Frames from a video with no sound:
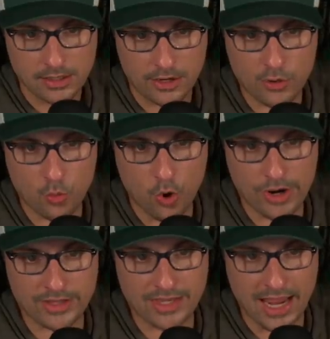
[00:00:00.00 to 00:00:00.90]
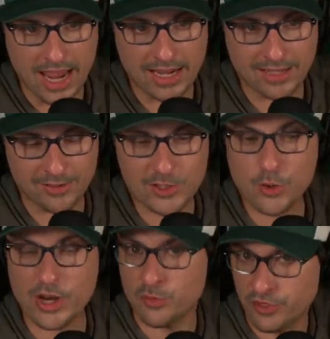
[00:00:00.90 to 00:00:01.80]
"Are you worried that adding this
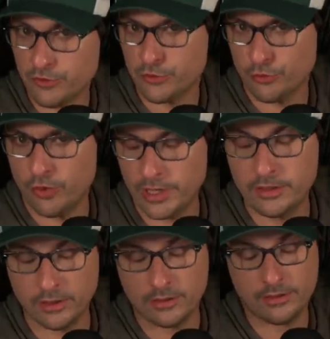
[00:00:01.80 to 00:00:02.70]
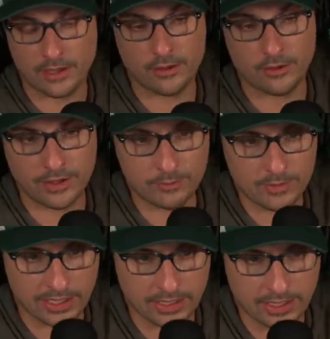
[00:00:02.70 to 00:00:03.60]
question was for Troy? Good, thank you. I
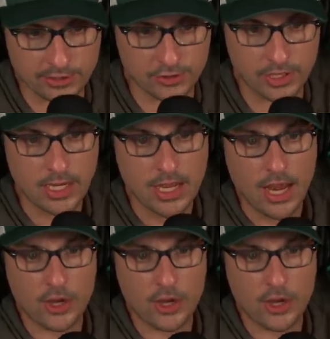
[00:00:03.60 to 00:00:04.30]
thought I can answer it.